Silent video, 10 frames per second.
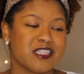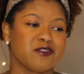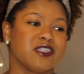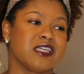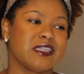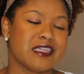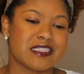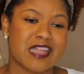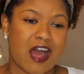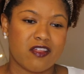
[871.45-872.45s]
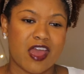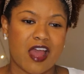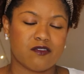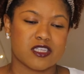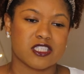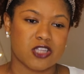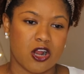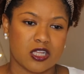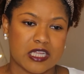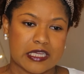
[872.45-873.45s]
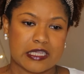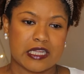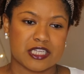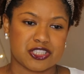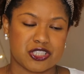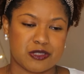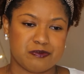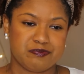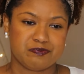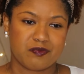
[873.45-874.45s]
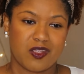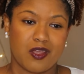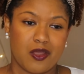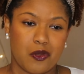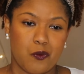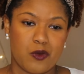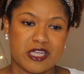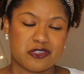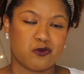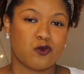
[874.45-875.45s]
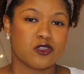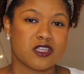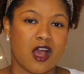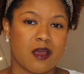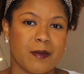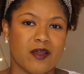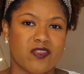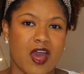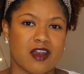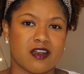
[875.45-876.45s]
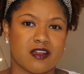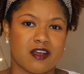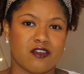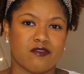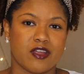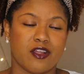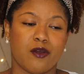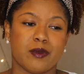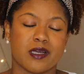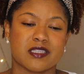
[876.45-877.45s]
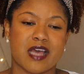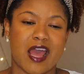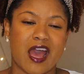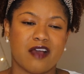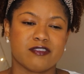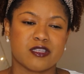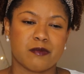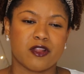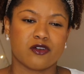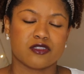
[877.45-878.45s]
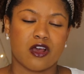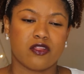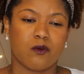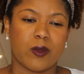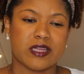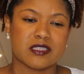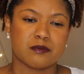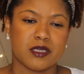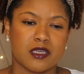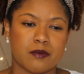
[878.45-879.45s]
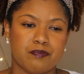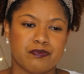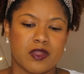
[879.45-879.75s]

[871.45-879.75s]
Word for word: It's ridiculous. Now they have the Starlit collection, which we'll talk about that in another video because I have some of those on the way to me.